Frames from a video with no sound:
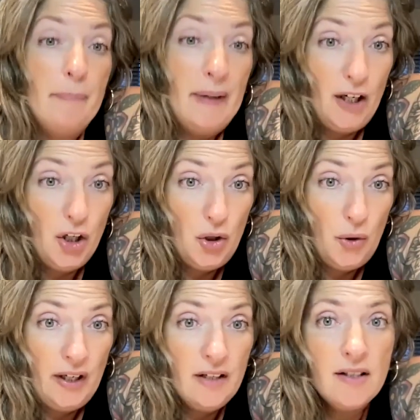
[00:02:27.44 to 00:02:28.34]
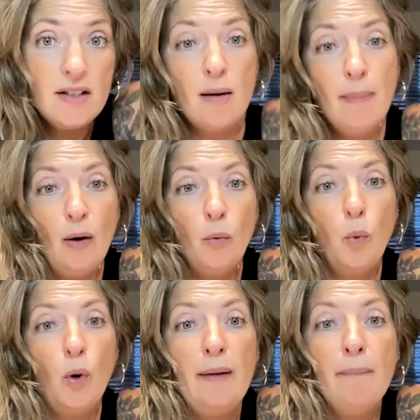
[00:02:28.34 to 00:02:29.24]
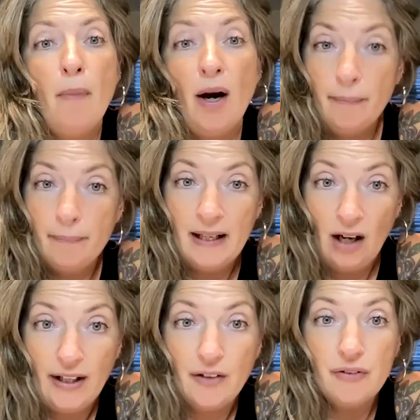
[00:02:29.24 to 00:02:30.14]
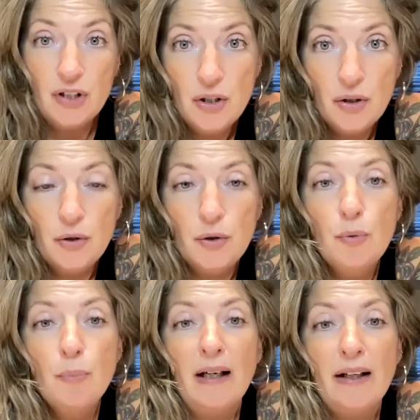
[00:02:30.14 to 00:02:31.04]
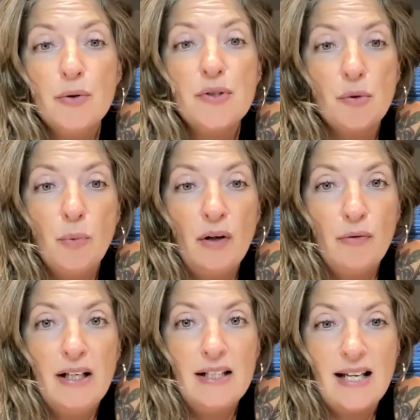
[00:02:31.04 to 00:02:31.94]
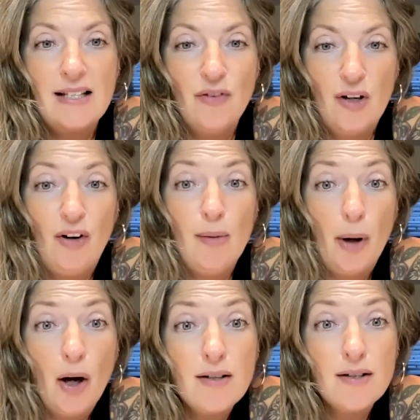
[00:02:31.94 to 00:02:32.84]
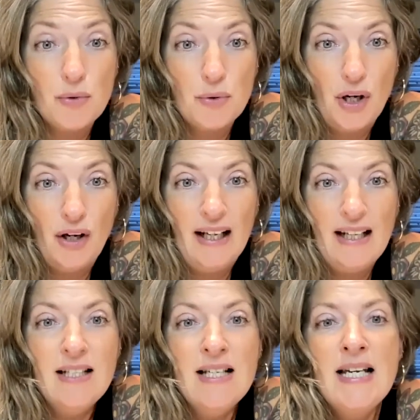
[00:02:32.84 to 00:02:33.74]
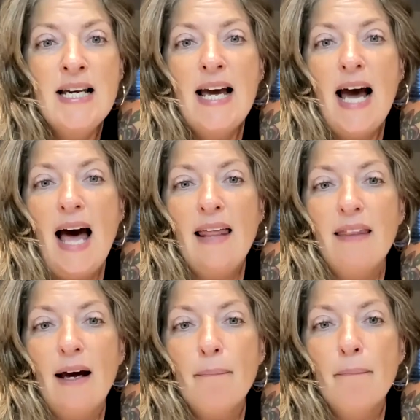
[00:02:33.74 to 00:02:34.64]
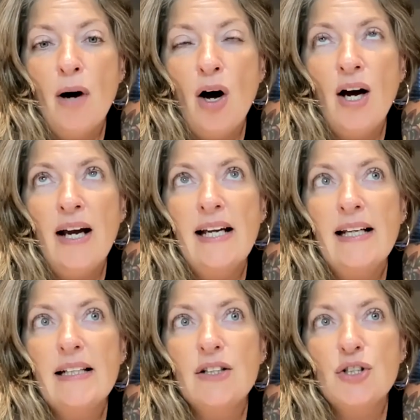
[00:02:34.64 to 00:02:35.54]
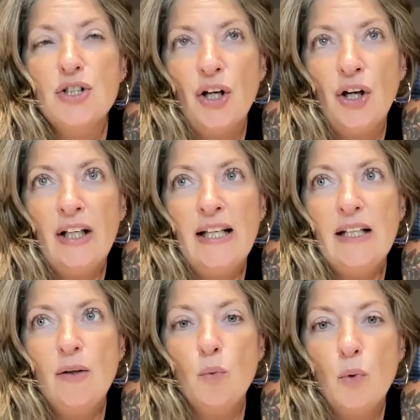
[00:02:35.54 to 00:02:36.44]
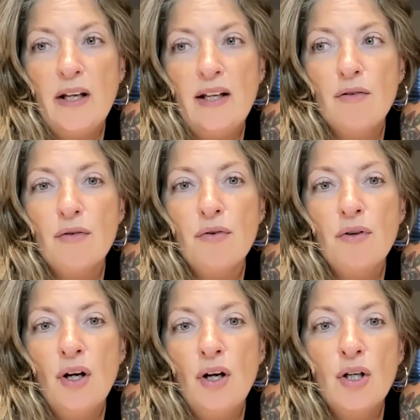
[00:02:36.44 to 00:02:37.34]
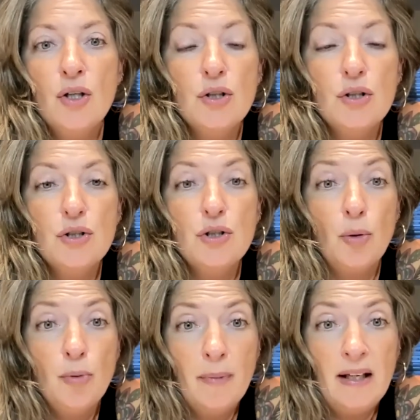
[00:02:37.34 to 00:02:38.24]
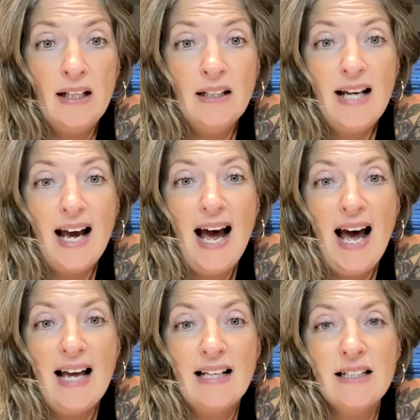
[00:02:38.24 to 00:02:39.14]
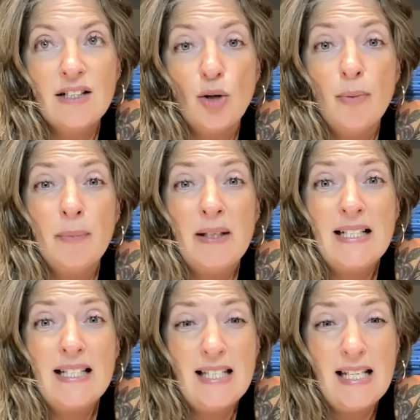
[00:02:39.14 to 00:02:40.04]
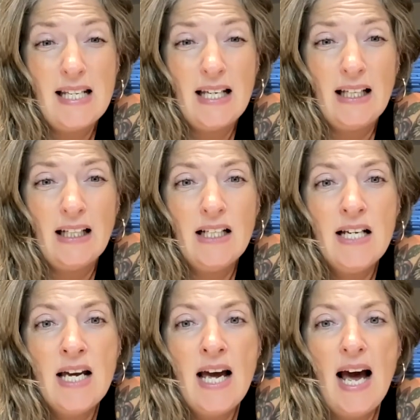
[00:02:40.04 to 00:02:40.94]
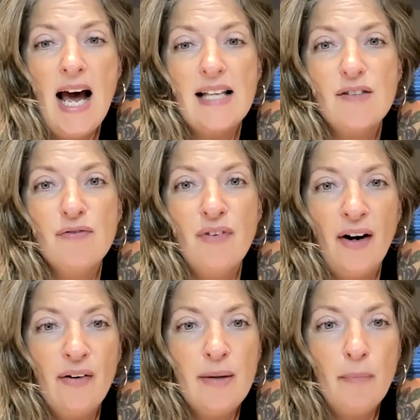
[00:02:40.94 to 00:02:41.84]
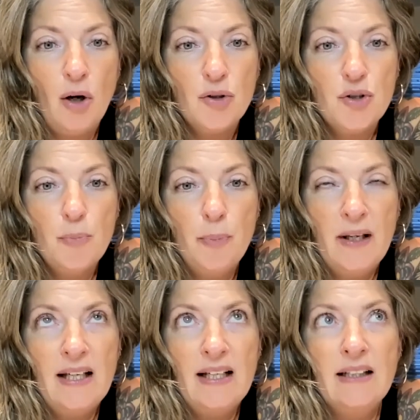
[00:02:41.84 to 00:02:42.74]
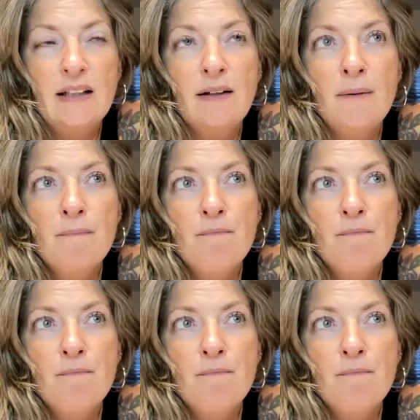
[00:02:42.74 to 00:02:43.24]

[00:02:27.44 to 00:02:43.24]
been curious about what it might be like for you, but I also want to really say it's a very, very personal journey, and that my journey with dopamine and dopamine seeking has very much been